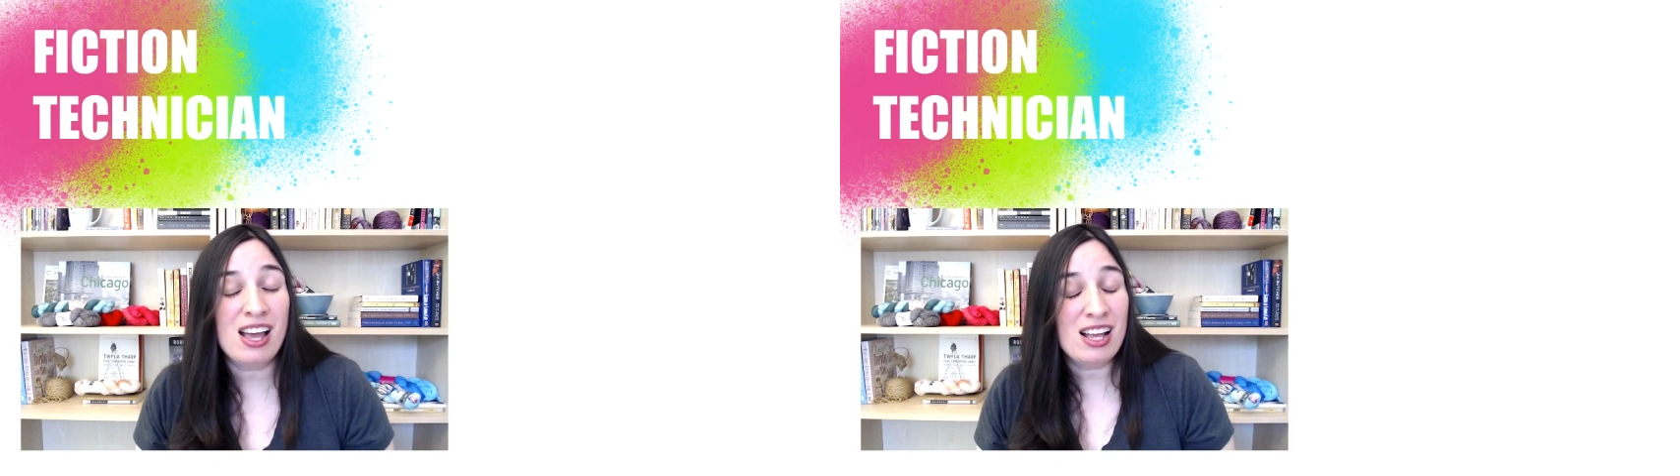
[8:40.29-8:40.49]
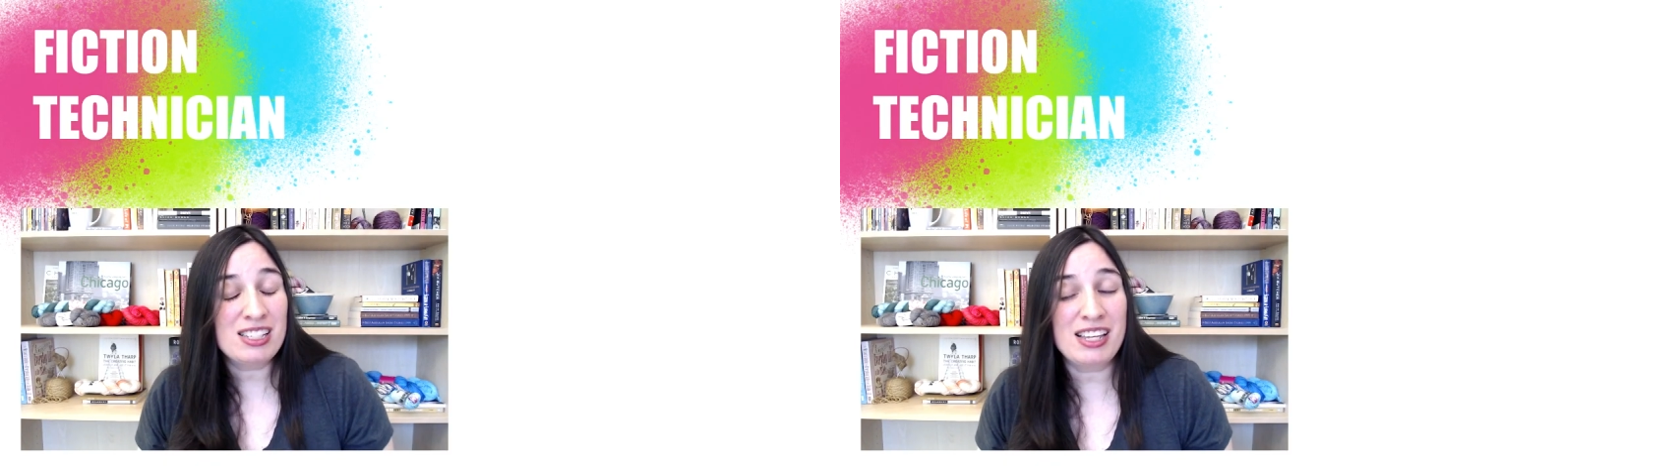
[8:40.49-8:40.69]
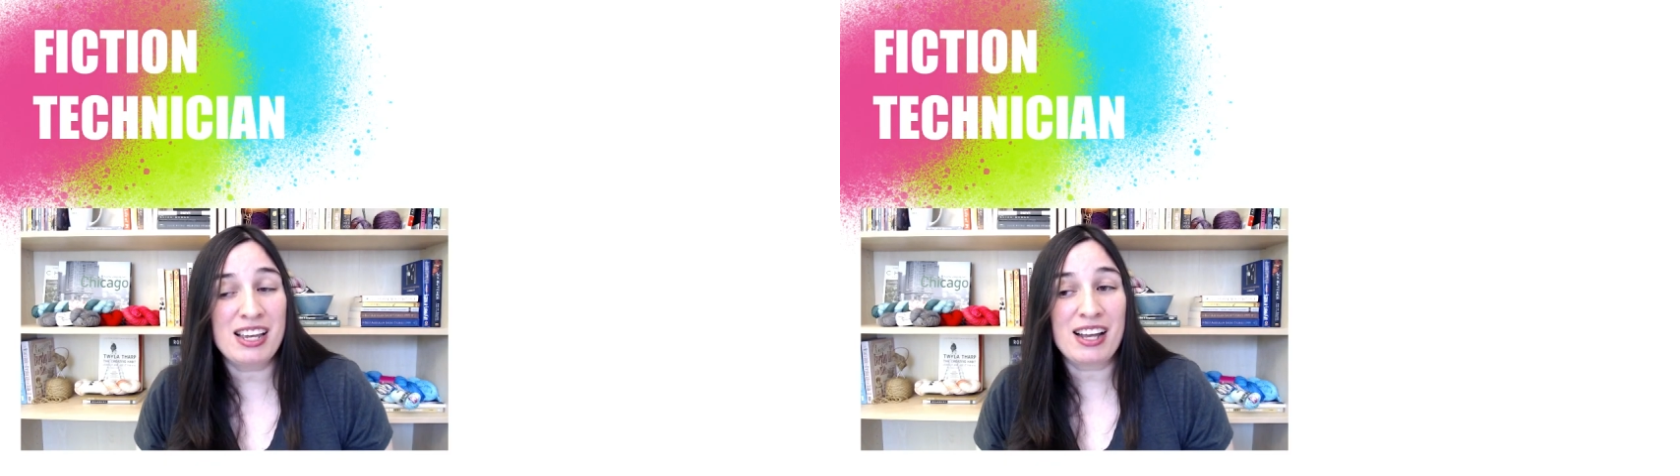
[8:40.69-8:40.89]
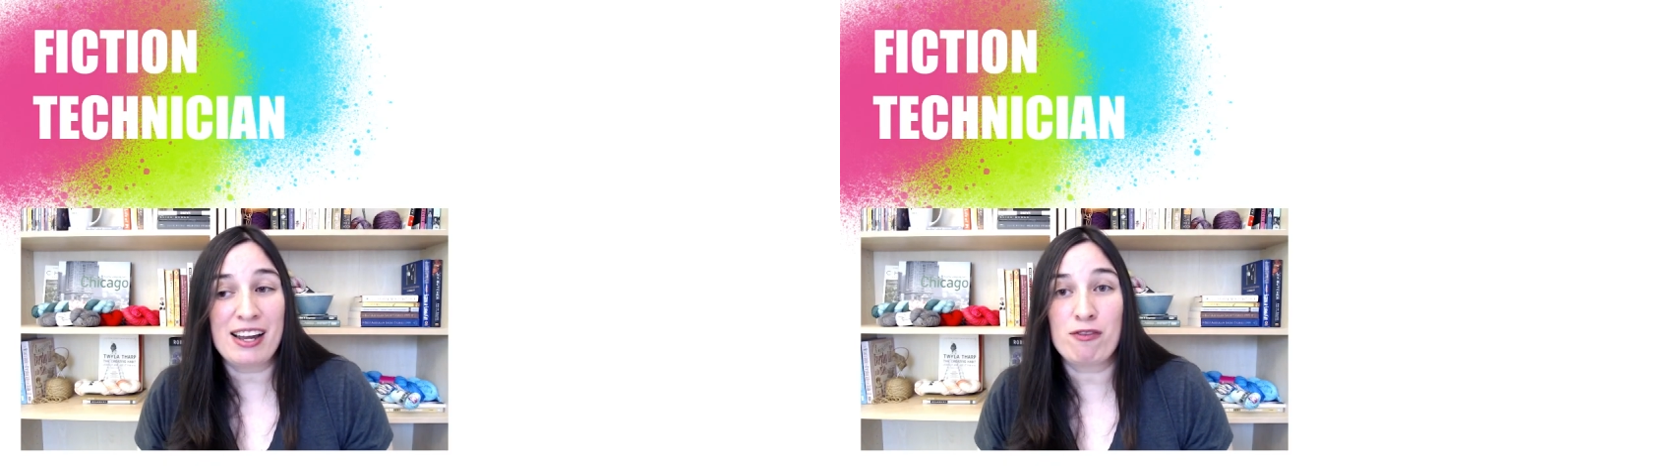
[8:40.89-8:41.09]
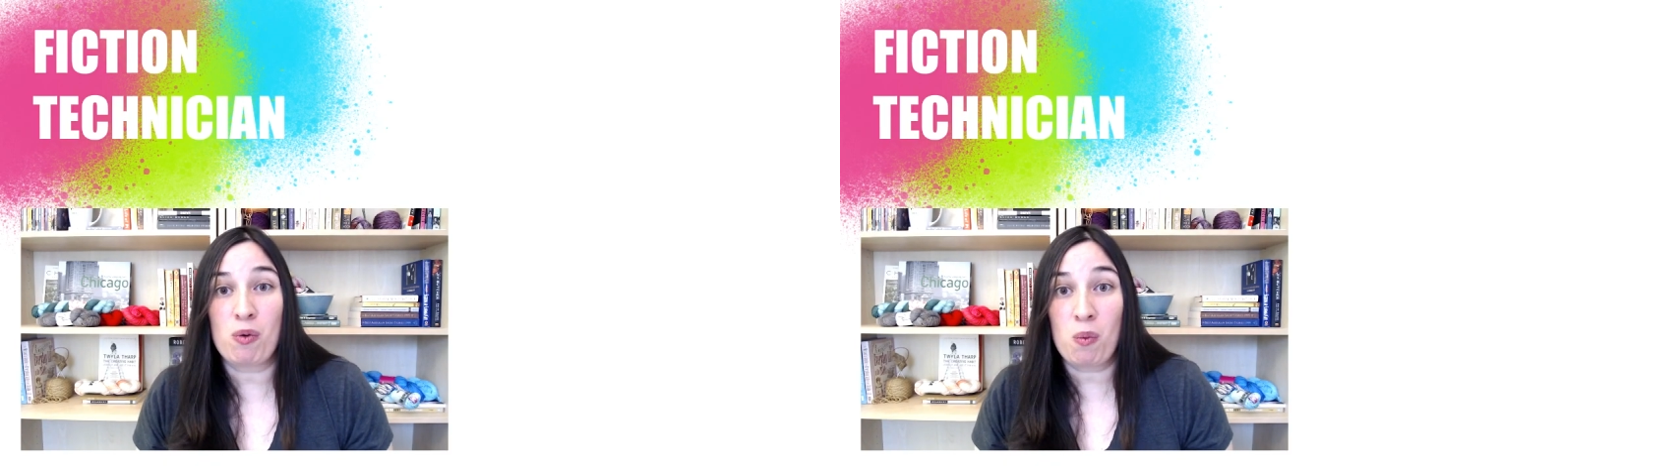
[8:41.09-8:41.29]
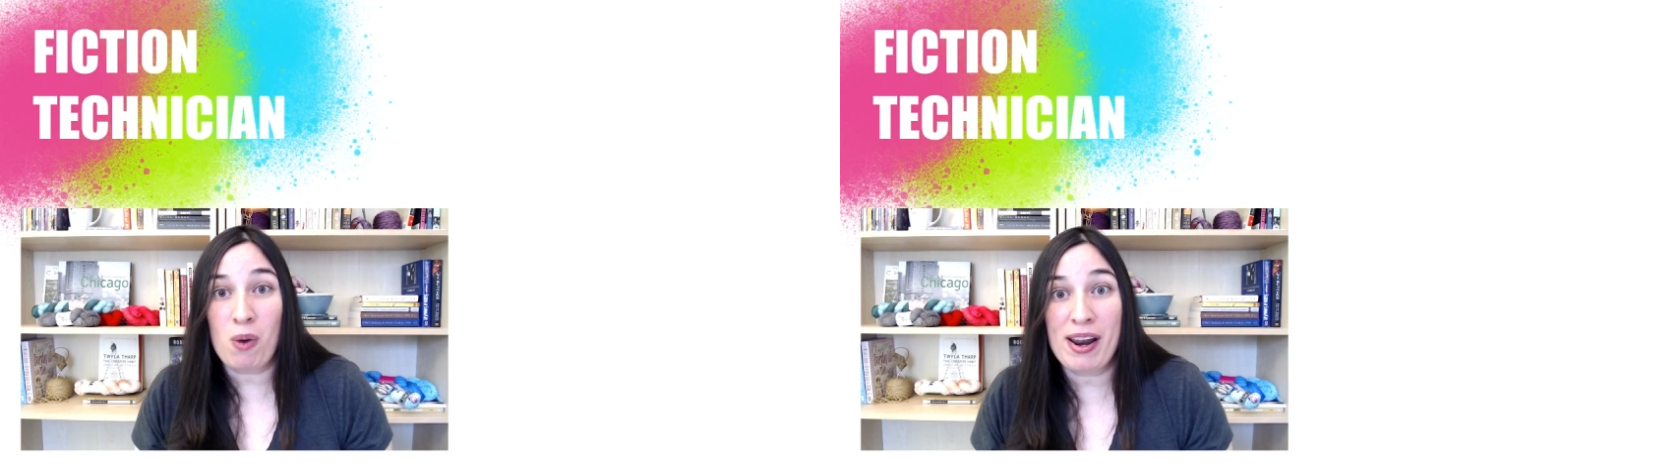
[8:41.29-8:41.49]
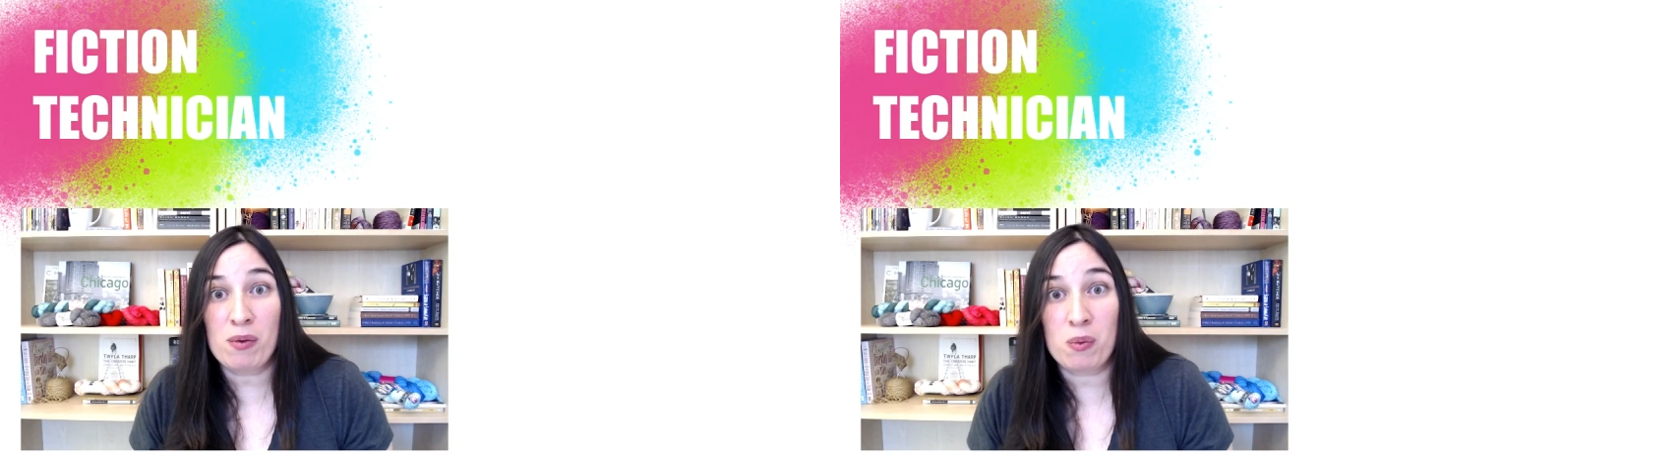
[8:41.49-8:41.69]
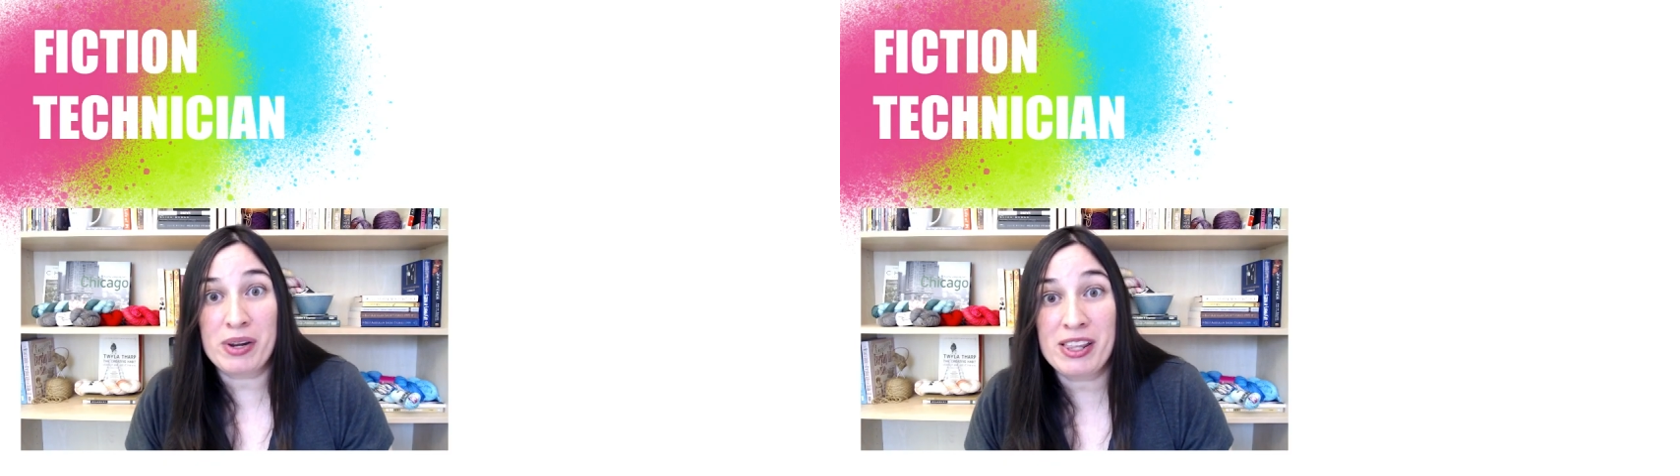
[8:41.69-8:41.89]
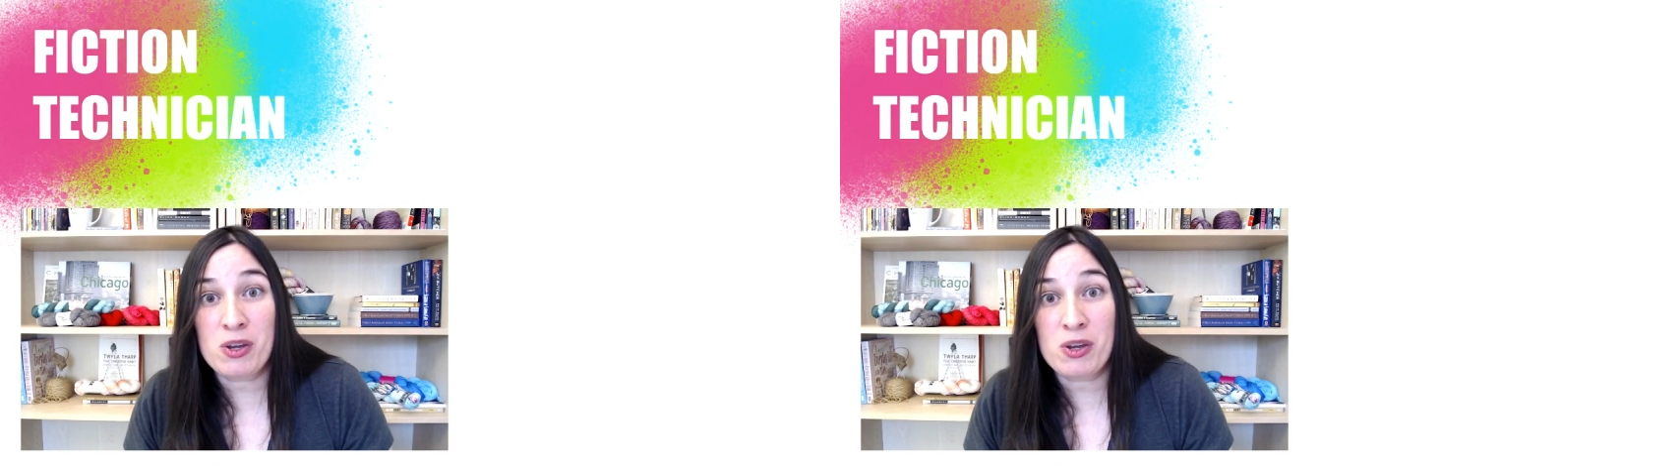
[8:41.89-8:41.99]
seeing kind of what a really